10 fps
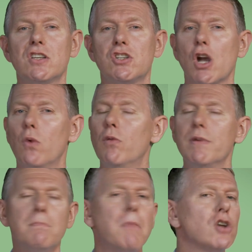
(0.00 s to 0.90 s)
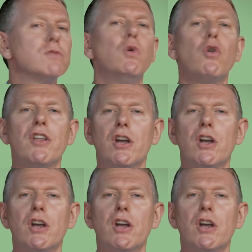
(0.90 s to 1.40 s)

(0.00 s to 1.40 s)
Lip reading: show will be much more than